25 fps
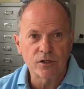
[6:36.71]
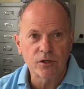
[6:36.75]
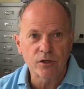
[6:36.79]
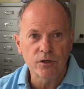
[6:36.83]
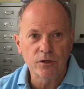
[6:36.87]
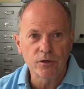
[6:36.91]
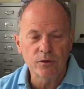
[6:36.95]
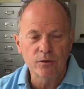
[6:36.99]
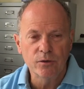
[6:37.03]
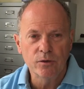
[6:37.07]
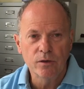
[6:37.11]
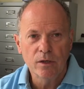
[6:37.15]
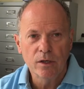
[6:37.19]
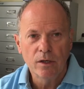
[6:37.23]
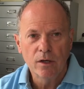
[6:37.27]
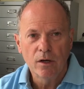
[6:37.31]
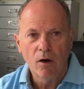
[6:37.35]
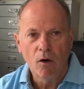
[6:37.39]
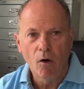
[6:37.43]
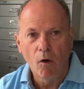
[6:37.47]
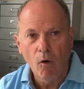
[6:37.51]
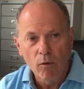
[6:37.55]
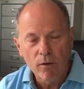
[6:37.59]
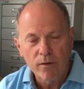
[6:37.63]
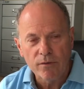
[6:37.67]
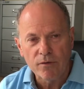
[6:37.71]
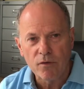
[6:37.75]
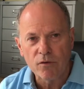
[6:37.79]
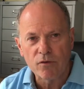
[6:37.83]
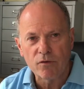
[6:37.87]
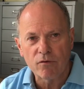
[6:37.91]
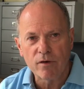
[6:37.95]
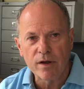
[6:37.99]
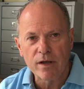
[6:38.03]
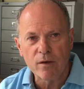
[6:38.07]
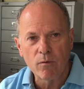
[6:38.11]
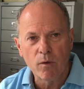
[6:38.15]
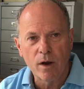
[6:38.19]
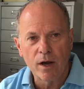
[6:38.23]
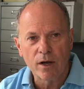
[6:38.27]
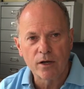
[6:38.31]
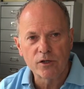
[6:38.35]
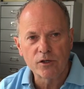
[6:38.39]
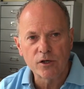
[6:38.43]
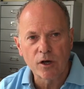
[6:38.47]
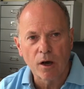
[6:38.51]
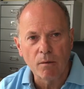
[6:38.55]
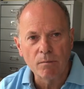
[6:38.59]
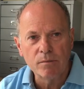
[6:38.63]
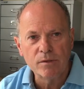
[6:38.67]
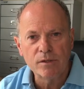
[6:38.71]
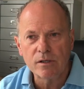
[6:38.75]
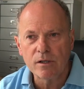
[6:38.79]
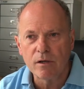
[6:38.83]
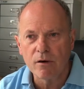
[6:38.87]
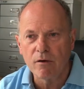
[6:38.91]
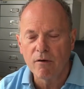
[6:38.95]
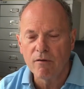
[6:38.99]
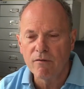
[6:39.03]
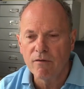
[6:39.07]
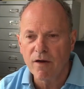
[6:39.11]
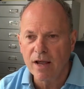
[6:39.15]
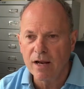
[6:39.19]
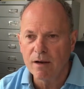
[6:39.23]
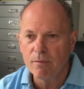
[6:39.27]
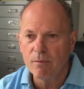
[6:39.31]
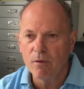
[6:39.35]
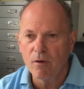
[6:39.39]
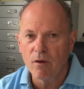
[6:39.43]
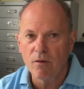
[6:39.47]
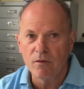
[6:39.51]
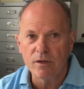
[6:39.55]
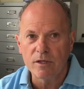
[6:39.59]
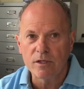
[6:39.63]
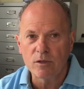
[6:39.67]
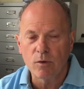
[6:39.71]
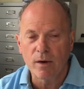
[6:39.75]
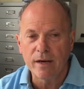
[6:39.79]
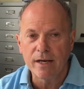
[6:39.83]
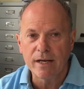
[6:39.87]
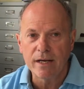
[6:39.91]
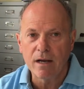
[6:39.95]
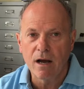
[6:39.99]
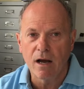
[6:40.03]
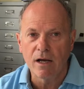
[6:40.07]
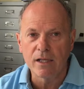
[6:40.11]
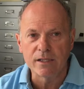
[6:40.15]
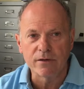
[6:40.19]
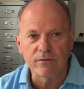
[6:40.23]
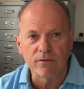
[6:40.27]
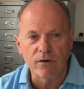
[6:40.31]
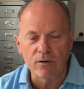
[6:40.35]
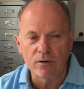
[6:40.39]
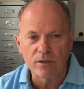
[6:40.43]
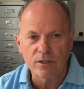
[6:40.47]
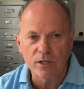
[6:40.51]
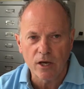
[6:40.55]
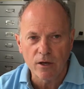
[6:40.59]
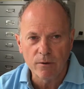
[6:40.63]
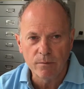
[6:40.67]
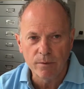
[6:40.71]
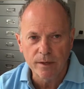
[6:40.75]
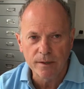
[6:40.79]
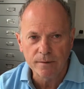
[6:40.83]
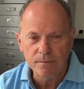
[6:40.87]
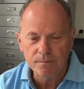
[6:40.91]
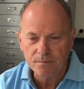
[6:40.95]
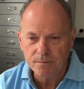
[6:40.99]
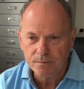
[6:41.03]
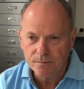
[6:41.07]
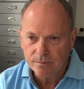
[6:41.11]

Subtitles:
to all of the 3 workshops that are available on the 29th of October.